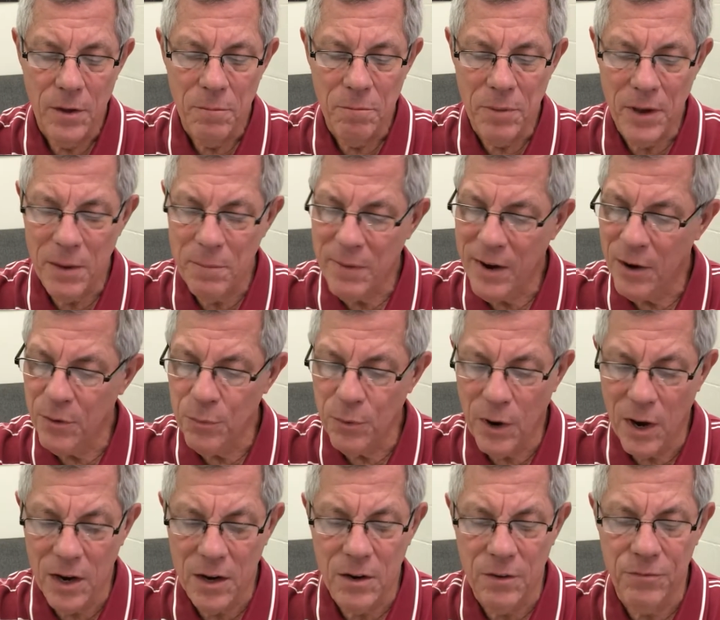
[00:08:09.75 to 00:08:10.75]
Be my
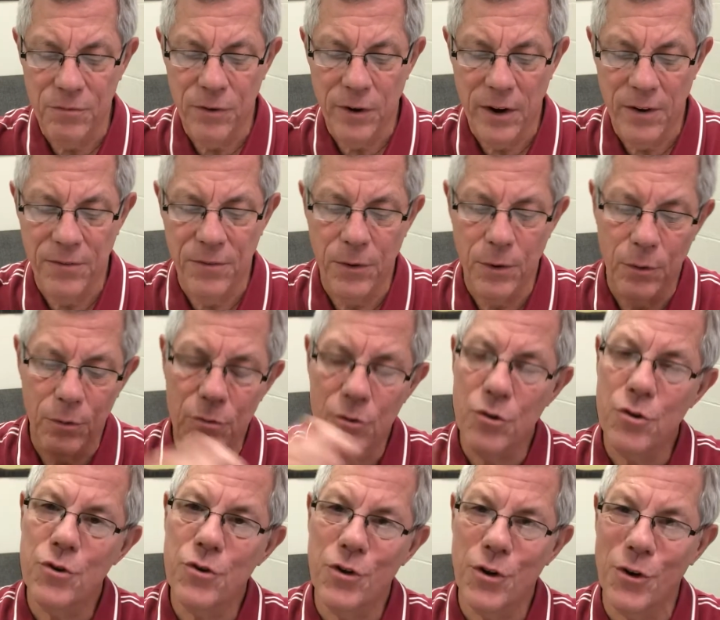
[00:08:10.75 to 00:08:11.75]
rock of
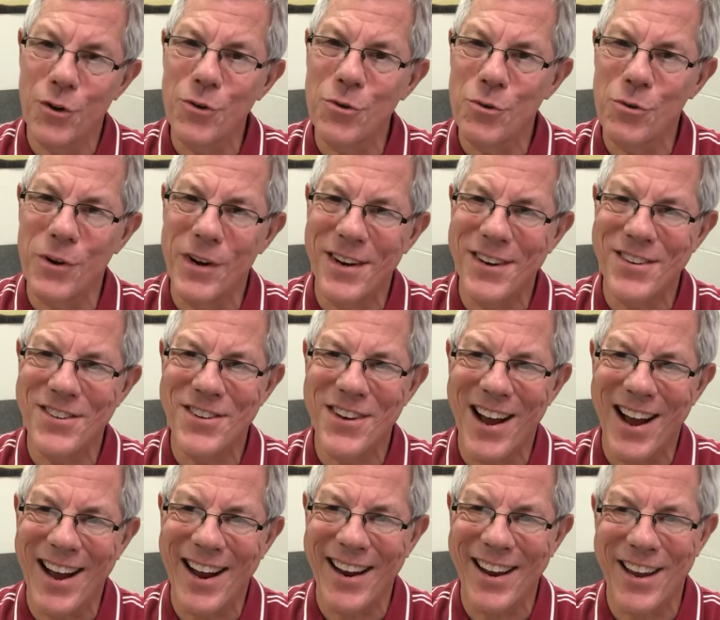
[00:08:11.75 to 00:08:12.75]
refuge to which
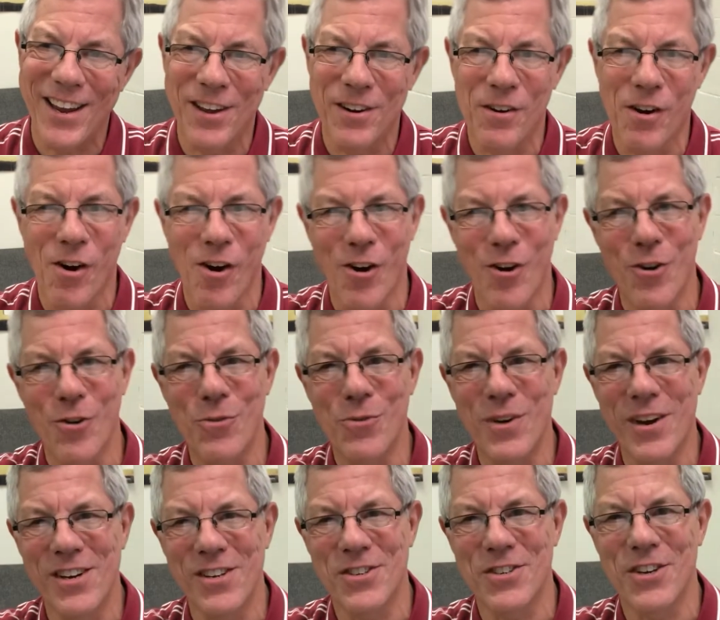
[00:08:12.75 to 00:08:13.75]
I can
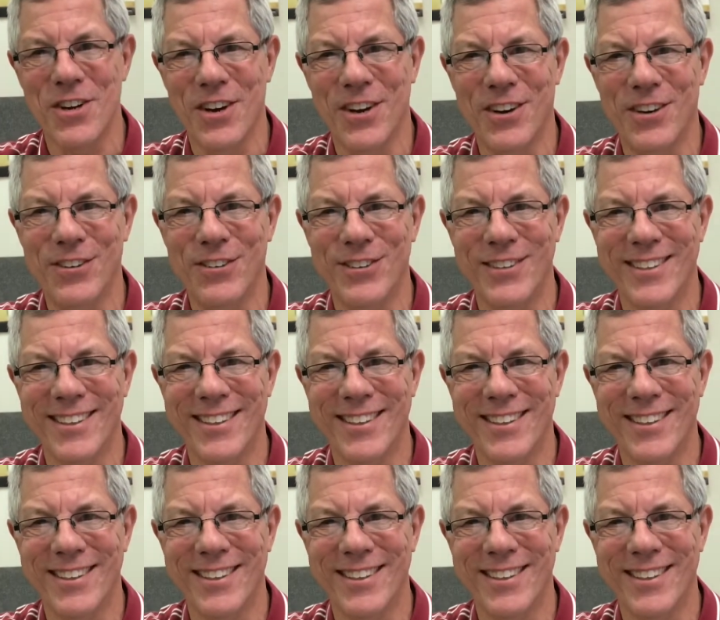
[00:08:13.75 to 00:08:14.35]
always go.